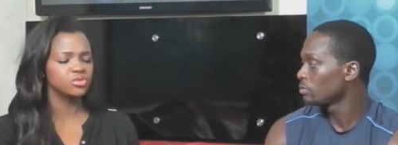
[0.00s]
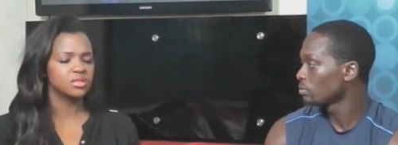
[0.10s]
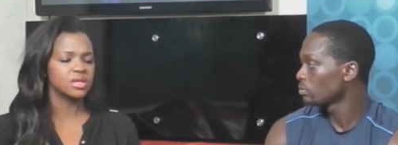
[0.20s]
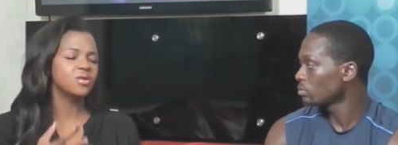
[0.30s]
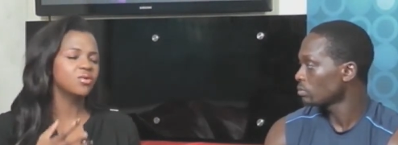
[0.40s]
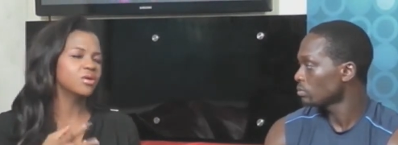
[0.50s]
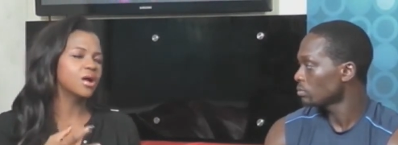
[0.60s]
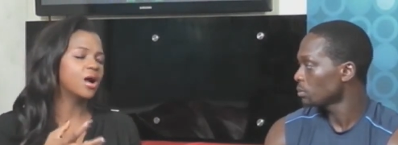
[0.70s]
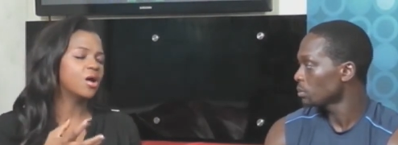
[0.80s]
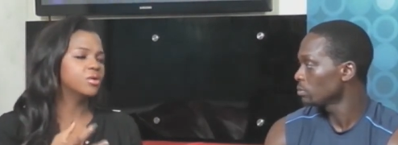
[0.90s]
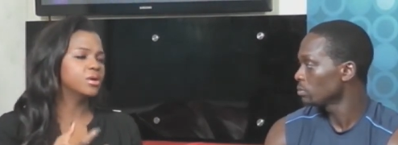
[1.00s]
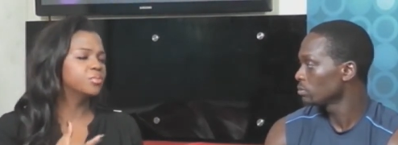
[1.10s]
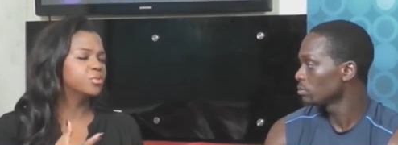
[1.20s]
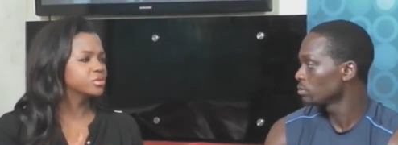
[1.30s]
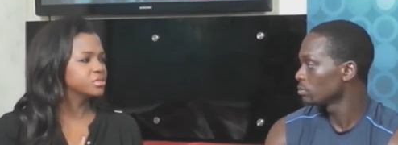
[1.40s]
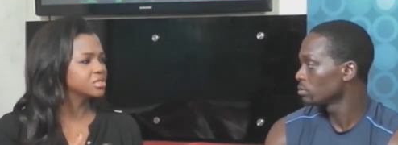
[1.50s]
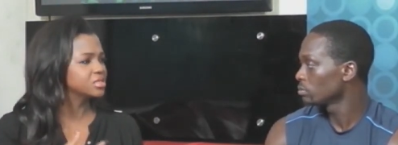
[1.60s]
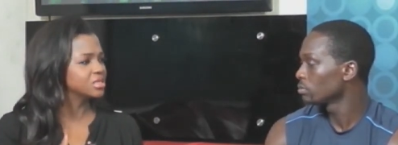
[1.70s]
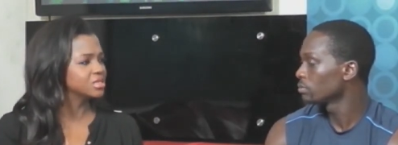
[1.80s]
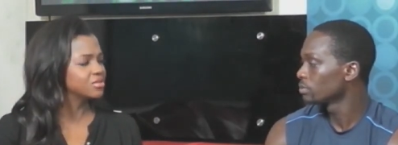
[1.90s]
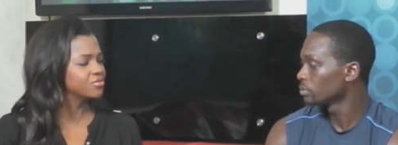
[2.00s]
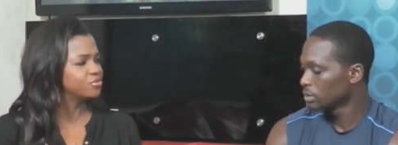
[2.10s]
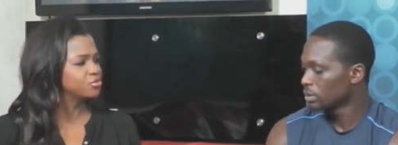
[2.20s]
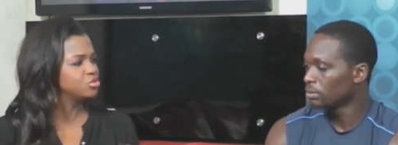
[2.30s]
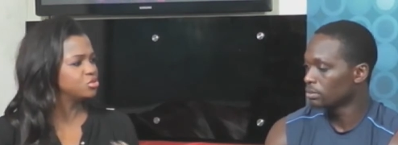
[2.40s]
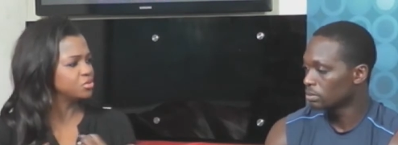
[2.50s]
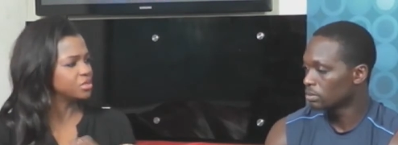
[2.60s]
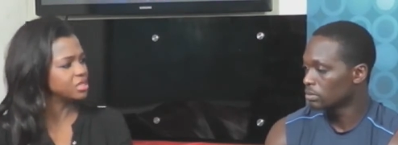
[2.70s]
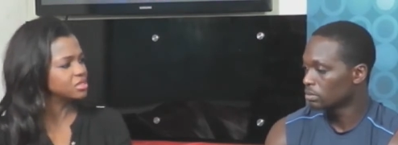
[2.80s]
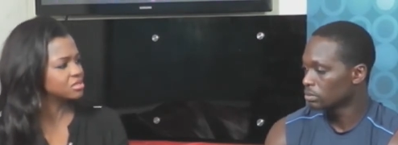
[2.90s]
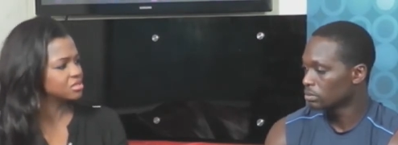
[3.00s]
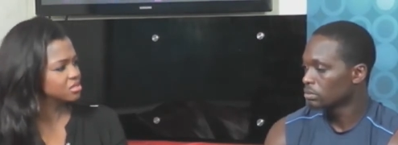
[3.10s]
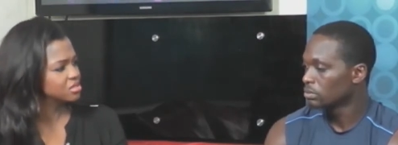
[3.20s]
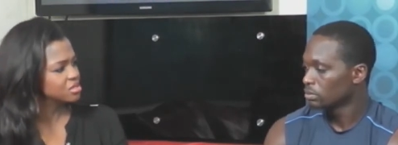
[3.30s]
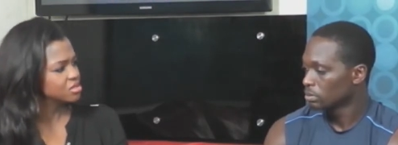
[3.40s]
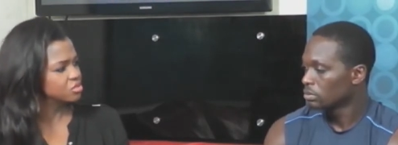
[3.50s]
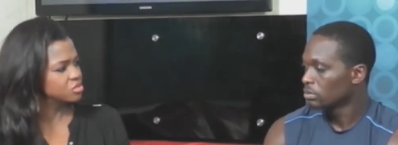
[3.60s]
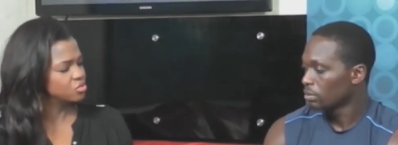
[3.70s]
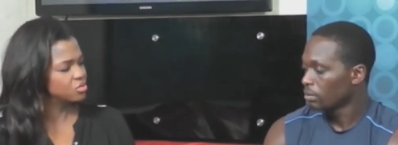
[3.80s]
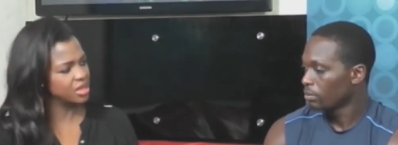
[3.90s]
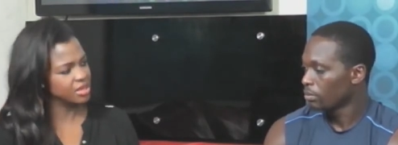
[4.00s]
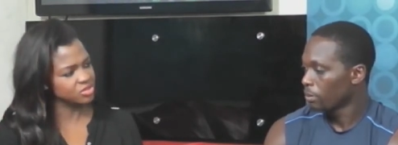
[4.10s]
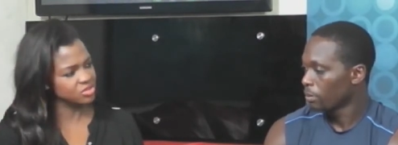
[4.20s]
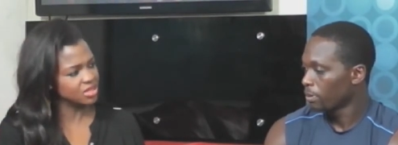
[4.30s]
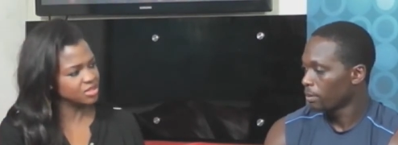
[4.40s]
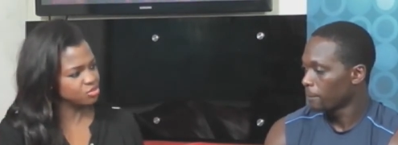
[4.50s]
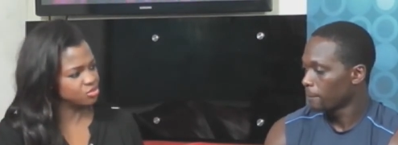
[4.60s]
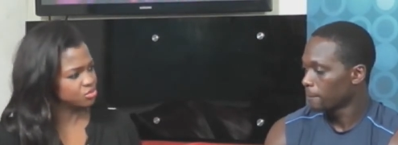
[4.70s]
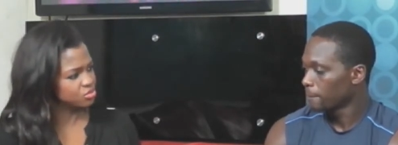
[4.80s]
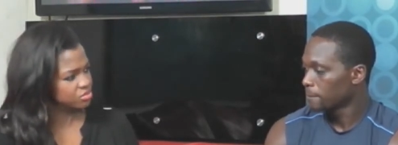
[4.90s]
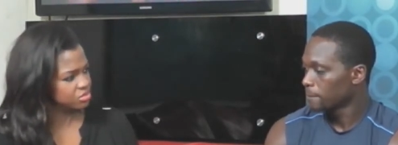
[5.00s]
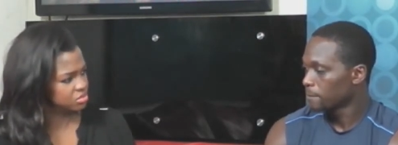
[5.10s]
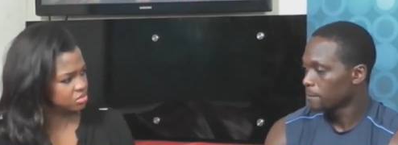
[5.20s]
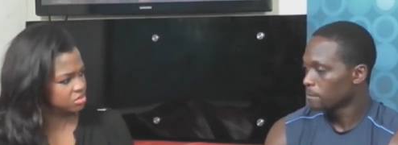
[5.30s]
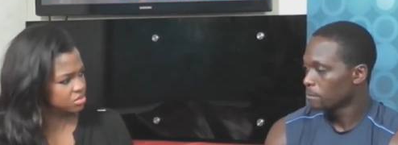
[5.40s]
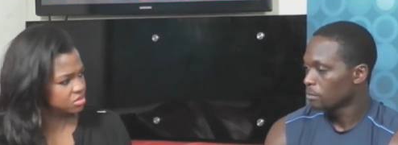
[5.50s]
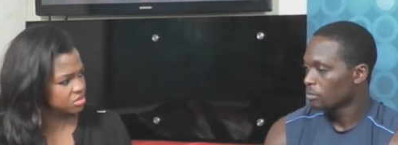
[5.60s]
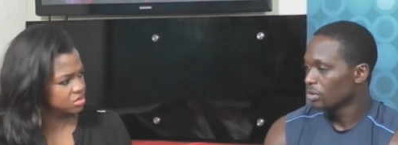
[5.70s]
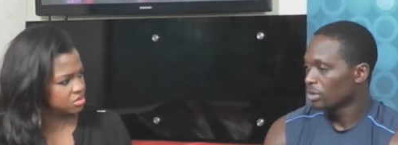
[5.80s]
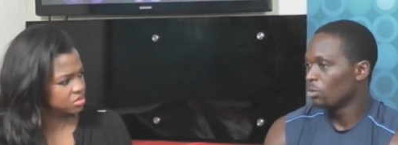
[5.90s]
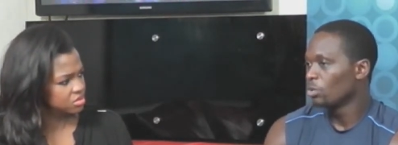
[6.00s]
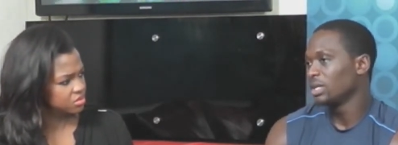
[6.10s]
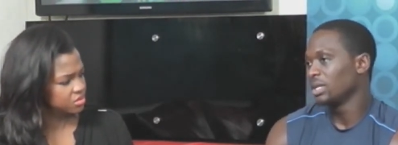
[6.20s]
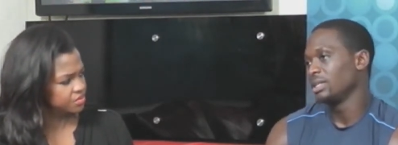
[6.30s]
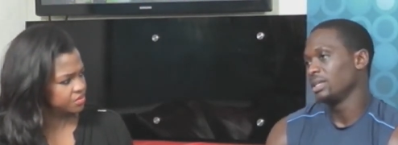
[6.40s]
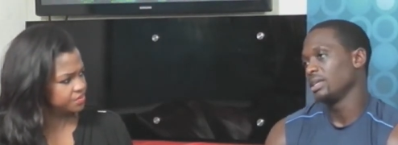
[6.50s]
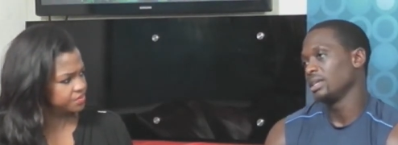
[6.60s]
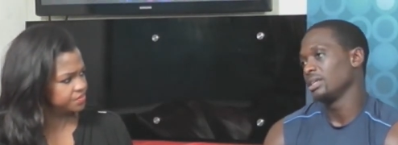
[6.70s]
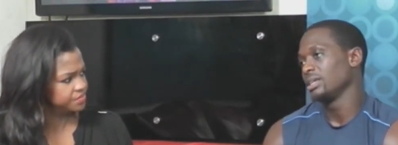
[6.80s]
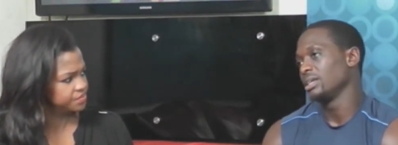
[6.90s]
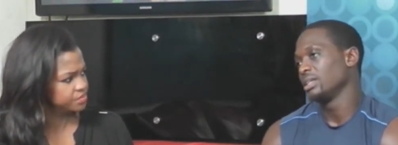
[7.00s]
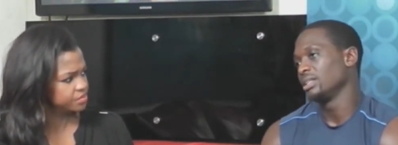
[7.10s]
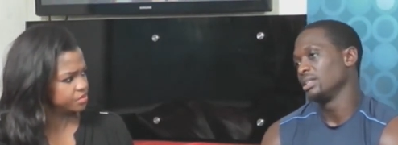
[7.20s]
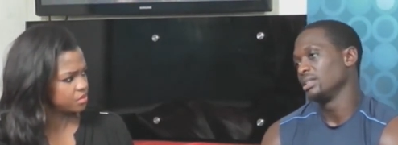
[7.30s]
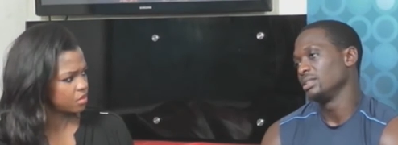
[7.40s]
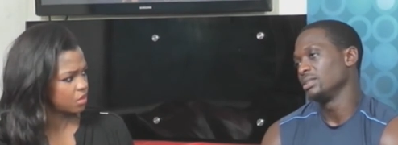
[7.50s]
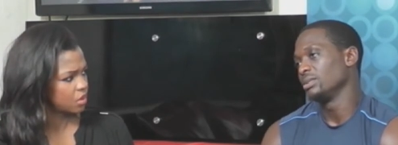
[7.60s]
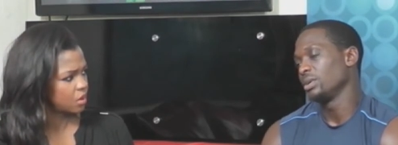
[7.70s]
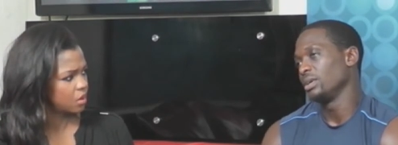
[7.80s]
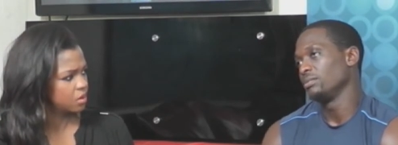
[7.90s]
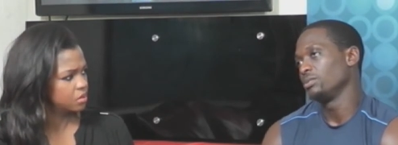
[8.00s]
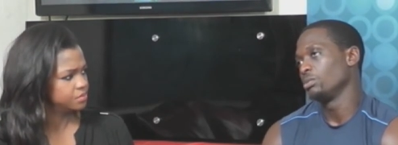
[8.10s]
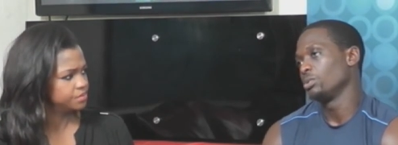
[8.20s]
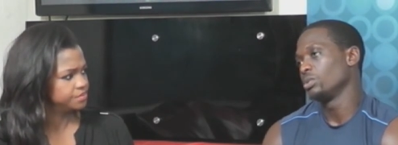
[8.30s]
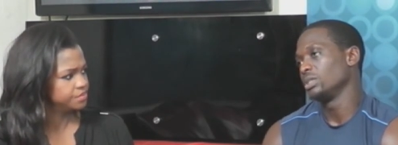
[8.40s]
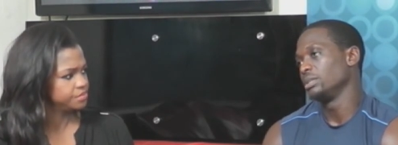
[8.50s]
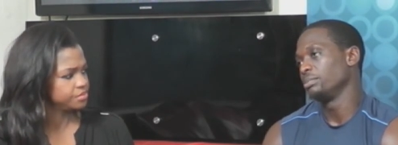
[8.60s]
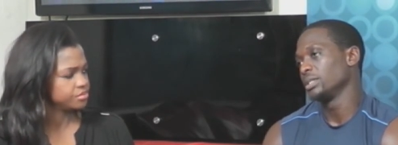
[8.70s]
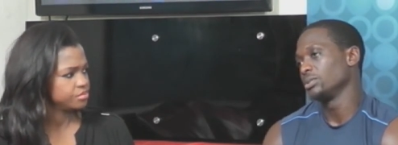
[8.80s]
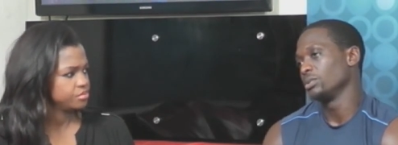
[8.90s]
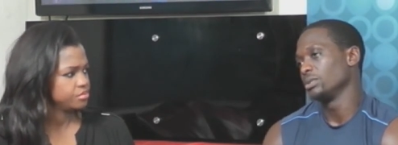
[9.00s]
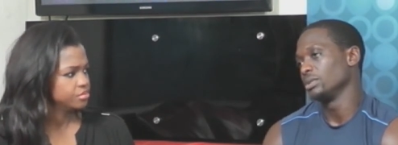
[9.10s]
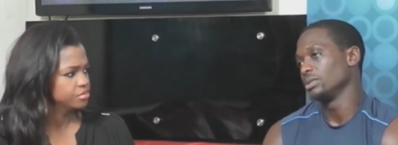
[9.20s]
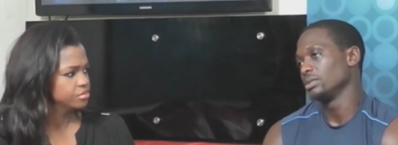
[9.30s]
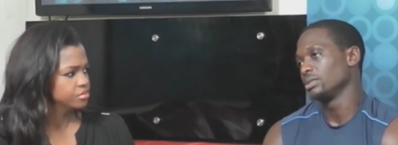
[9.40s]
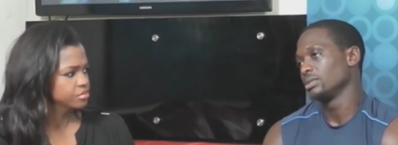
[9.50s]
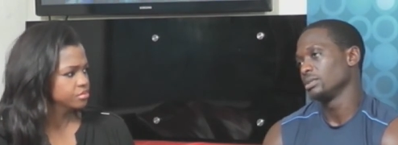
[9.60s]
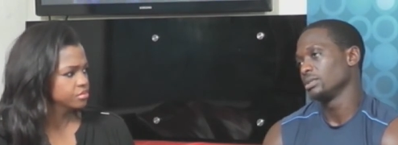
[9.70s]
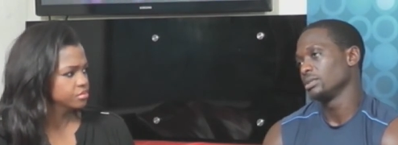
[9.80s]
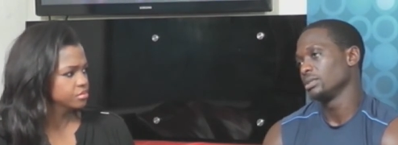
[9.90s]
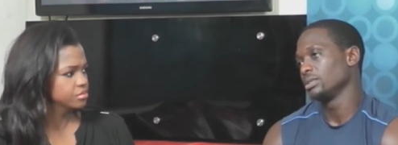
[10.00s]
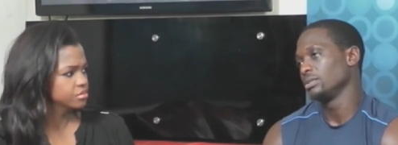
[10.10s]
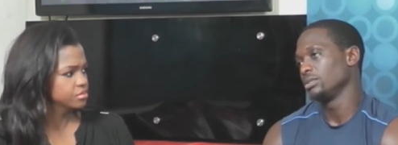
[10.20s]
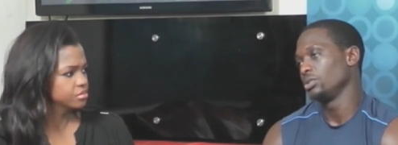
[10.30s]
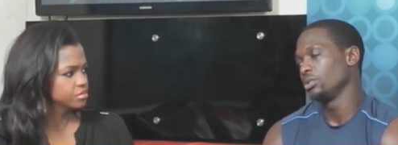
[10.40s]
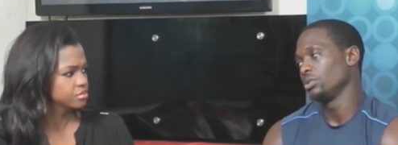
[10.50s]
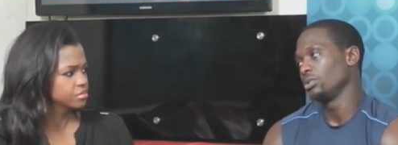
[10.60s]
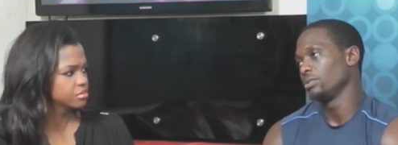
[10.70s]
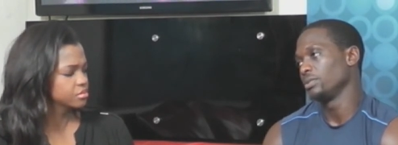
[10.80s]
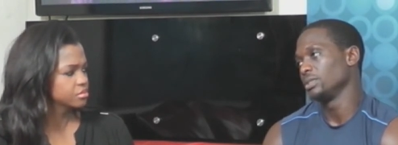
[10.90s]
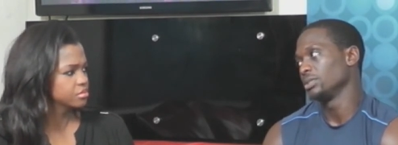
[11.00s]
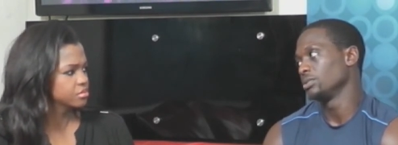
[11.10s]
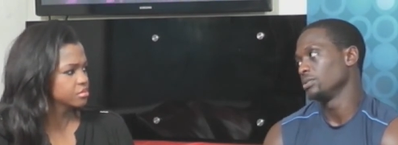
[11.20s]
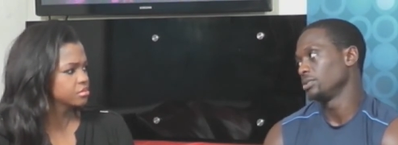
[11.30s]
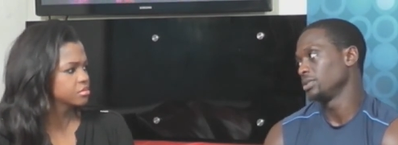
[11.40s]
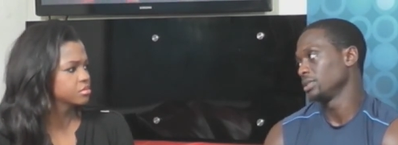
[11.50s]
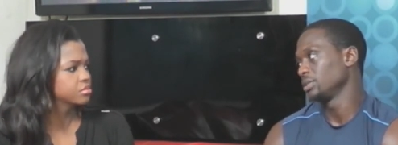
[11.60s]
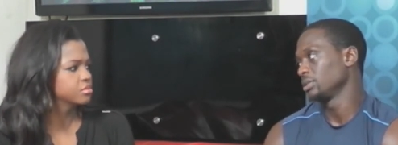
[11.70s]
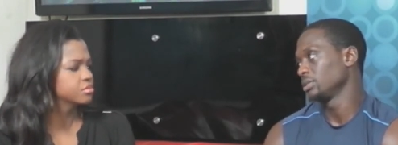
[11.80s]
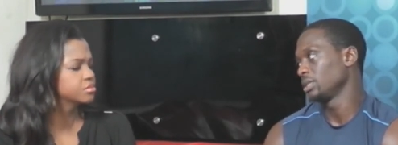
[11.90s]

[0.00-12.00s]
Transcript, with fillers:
Speaker 1: say? How important is the food yeah. you eat to the exercise you do?
Speaker 2: Well, they, they okay. Number one, it depends on your your fitness goal, for instance.